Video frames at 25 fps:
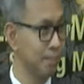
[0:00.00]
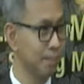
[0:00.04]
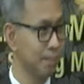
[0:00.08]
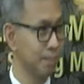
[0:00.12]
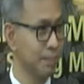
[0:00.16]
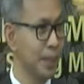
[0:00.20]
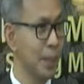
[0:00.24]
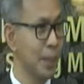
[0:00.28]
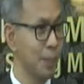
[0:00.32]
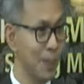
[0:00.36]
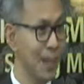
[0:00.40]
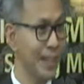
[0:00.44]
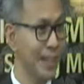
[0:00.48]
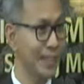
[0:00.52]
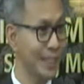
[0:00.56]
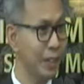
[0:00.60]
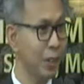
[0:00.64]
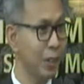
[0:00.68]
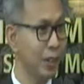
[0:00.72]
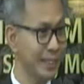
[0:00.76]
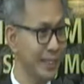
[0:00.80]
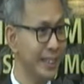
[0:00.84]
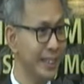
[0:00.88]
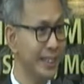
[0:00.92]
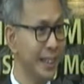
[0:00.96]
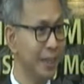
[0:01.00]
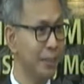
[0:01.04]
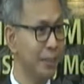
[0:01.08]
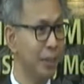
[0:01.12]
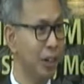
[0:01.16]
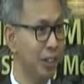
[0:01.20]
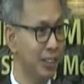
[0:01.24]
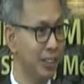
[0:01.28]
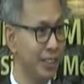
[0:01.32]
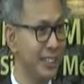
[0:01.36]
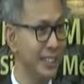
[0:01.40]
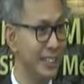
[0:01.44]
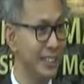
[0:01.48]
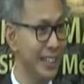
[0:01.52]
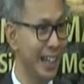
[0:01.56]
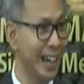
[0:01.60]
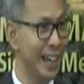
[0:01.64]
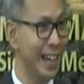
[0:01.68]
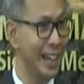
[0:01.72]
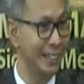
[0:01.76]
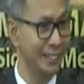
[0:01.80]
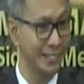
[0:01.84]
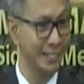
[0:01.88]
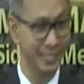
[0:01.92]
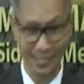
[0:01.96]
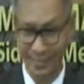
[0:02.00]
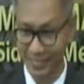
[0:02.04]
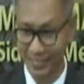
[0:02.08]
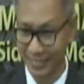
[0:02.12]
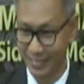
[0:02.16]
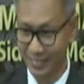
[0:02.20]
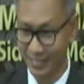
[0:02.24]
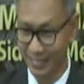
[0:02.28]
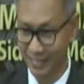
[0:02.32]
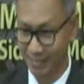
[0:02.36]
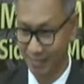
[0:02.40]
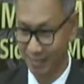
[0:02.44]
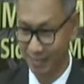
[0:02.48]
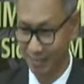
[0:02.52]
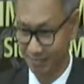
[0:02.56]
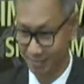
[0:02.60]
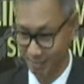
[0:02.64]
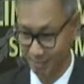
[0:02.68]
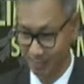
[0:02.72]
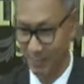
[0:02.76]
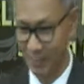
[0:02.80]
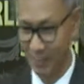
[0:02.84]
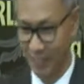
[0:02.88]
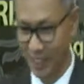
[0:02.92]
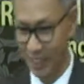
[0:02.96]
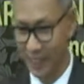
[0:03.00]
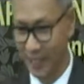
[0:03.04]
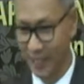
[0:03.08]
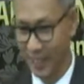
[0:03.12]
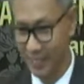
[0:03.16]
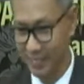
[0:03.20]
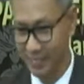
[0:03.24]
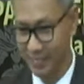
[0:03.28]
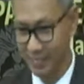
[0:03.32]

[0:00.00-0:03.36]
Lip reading: The PAC wants it tabled on Thursday lah. Okay.